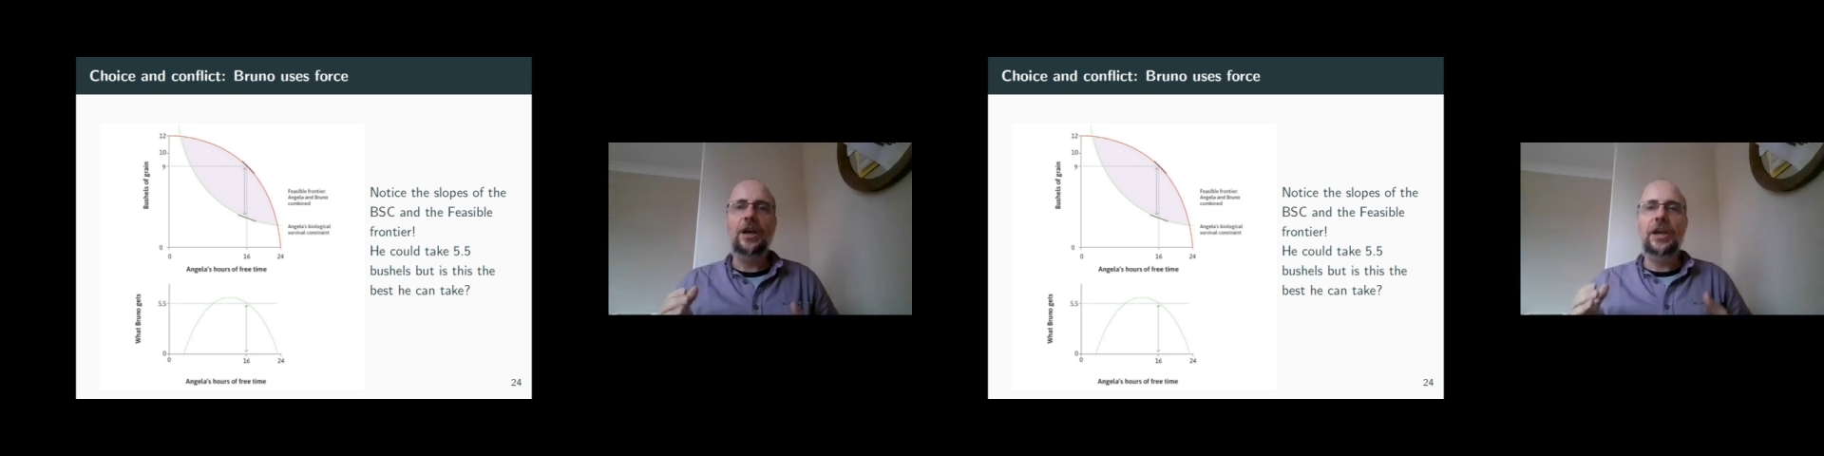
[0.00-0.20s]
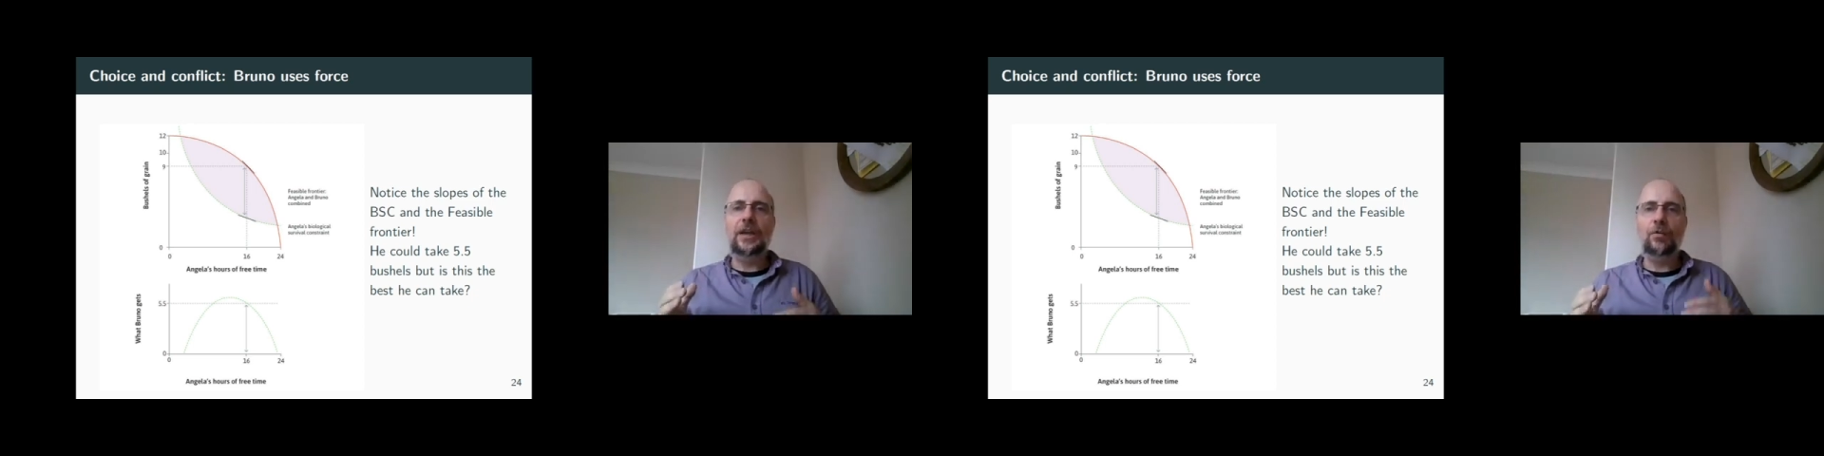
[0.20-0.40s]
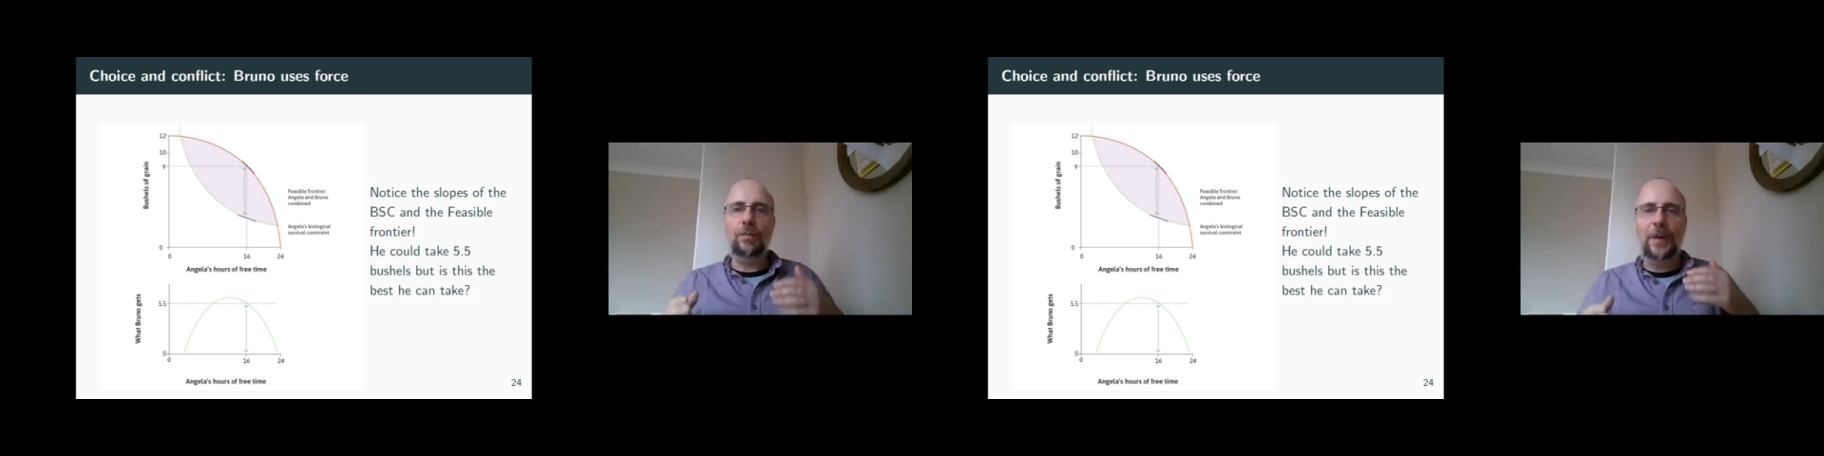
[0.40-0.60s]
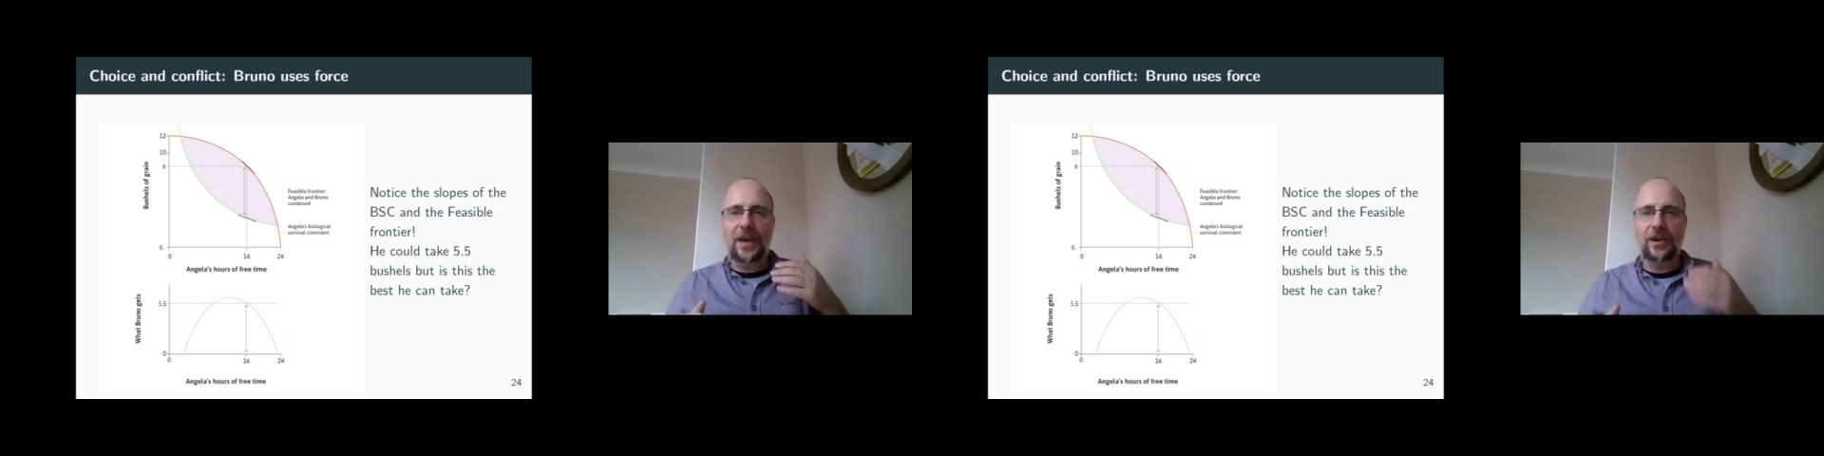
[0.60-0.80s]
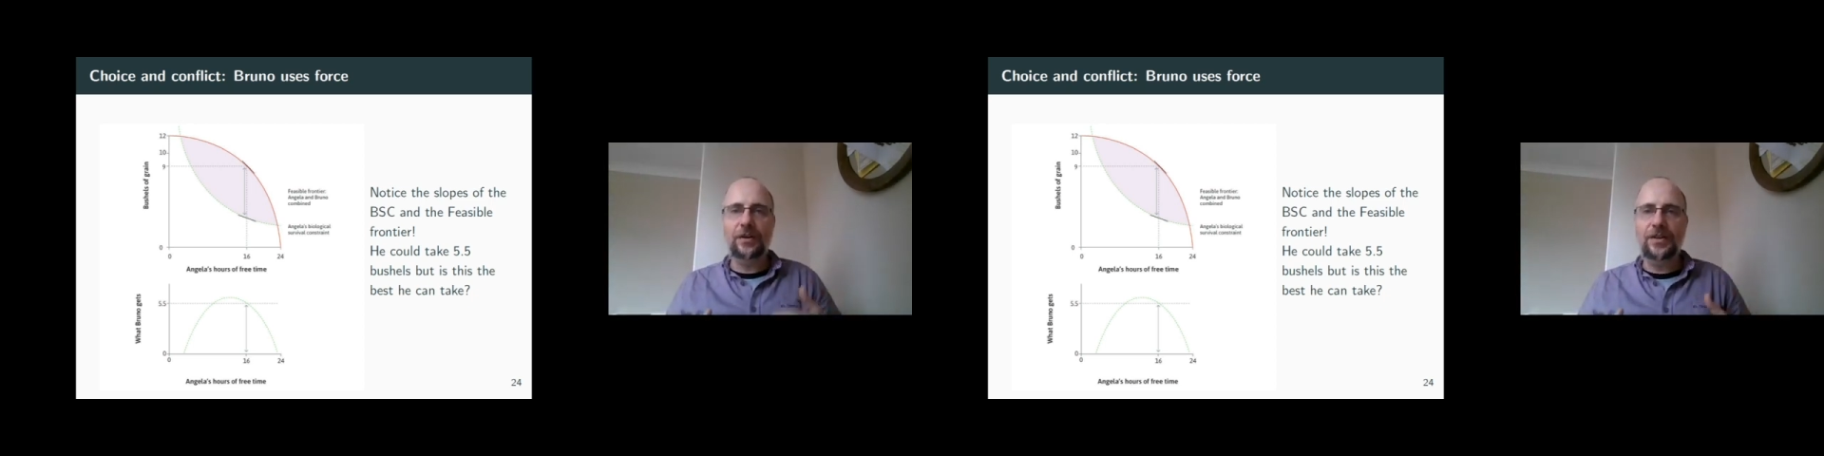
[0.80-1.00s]
He will
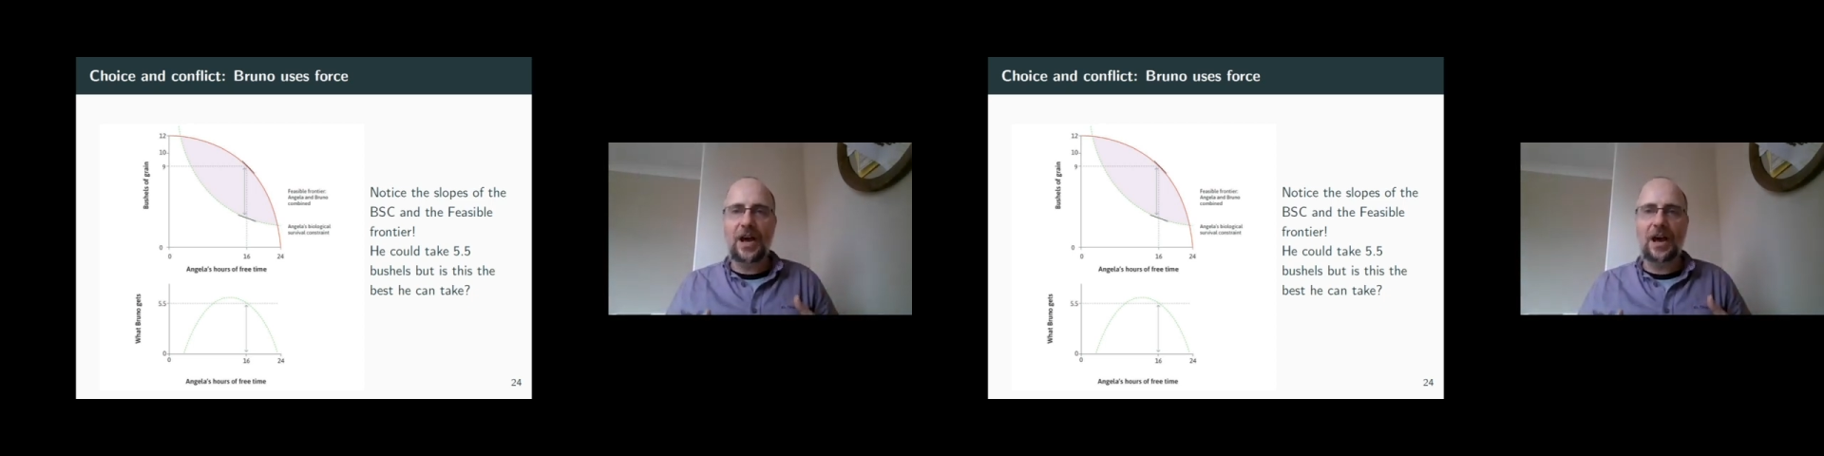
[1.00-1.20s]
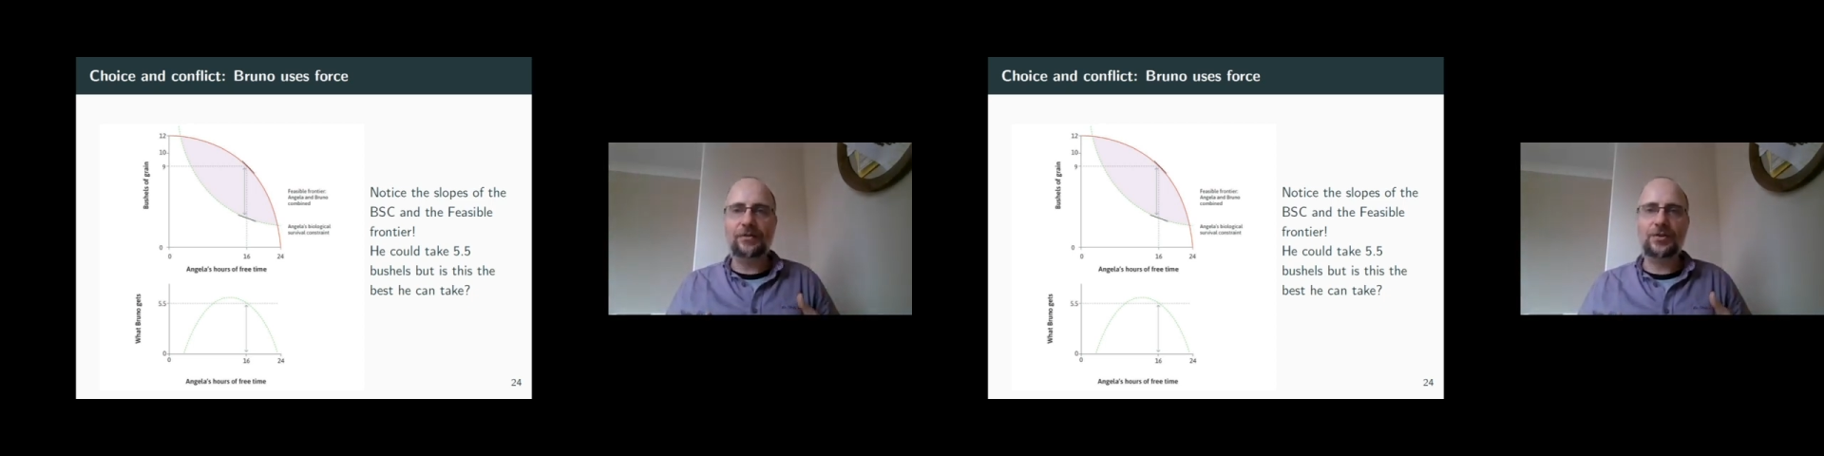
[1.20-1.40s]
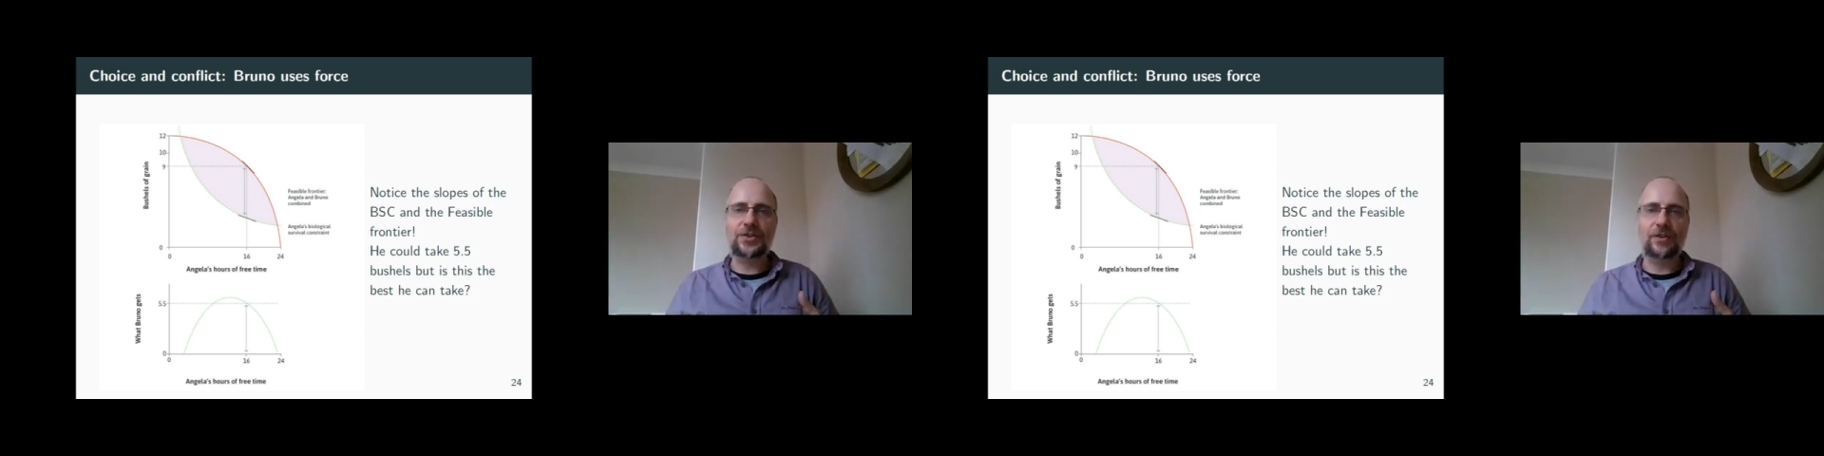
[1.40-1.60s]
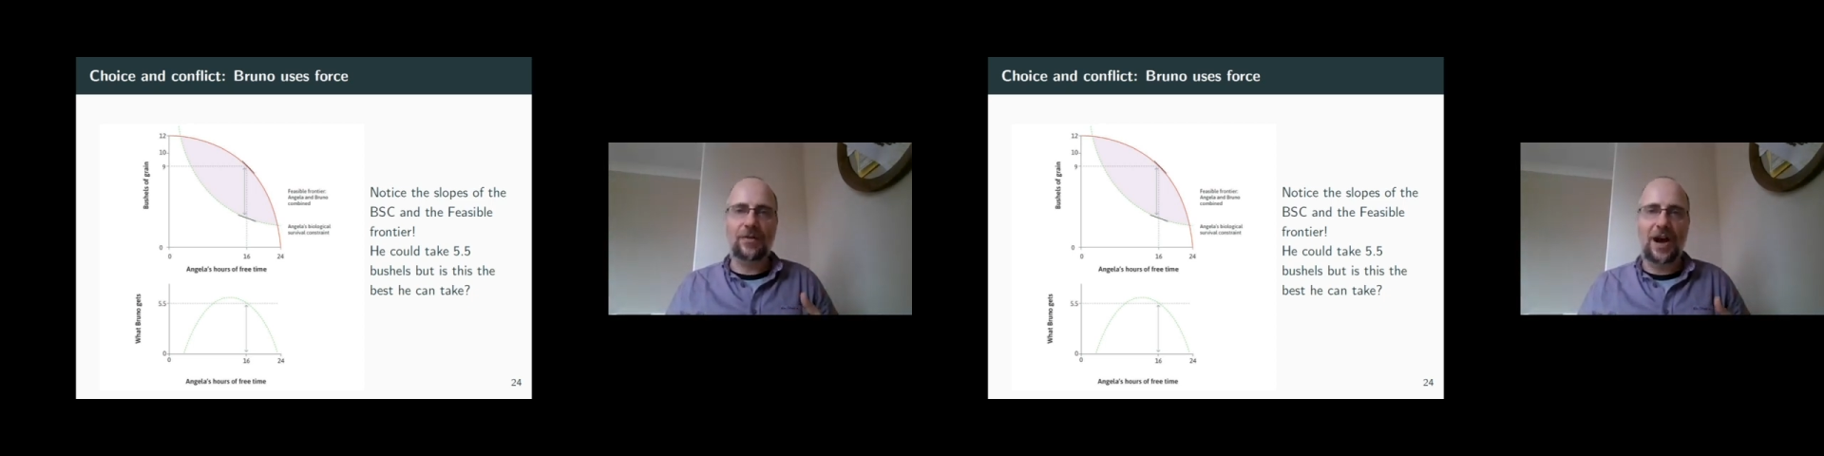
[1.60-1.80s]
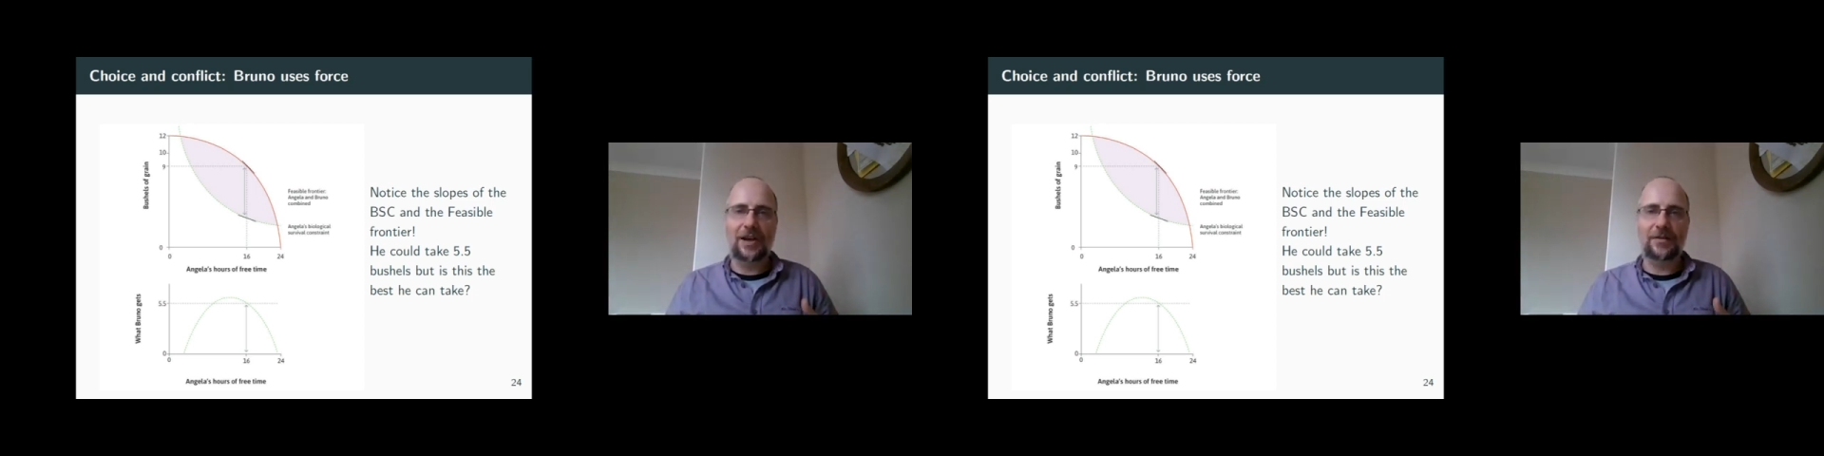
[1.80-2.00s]
pay her enough to
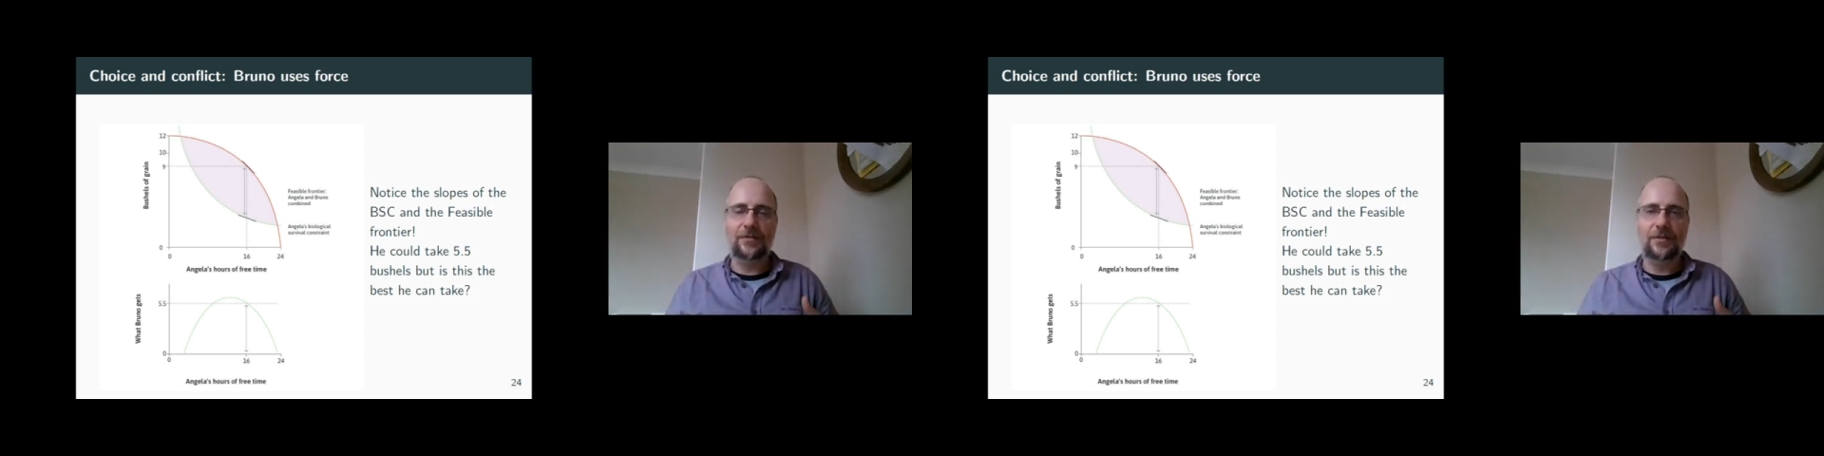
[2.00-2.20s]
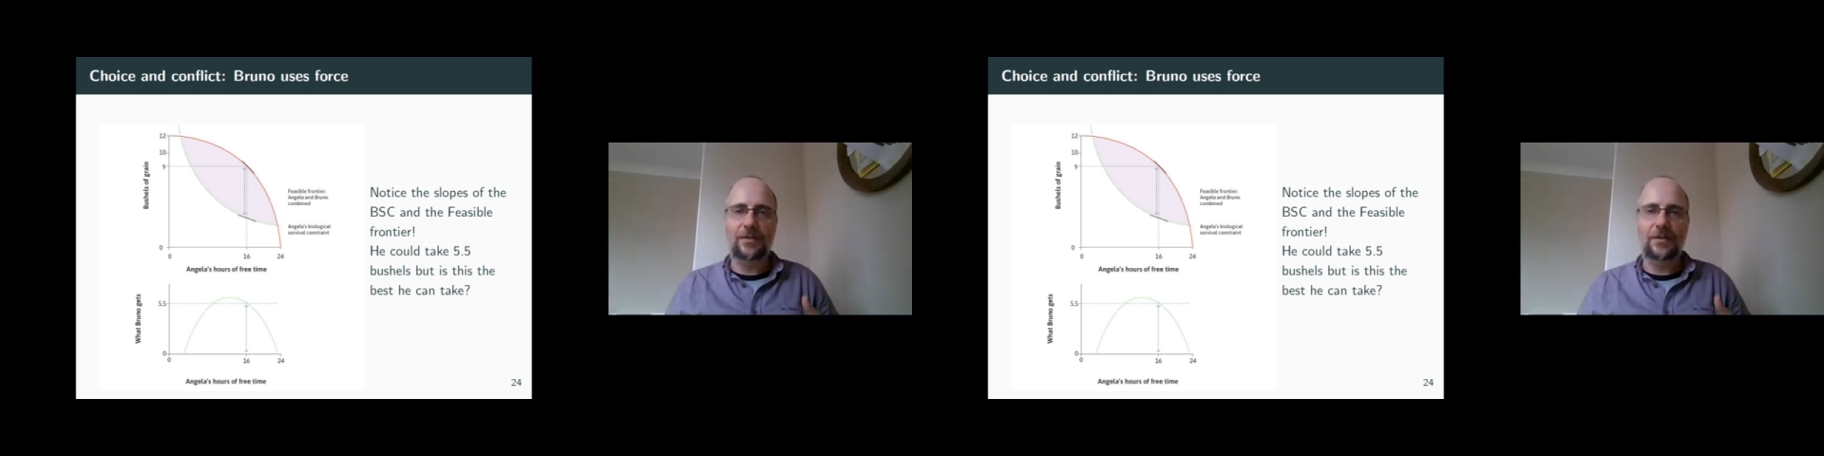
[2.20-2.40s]
survive,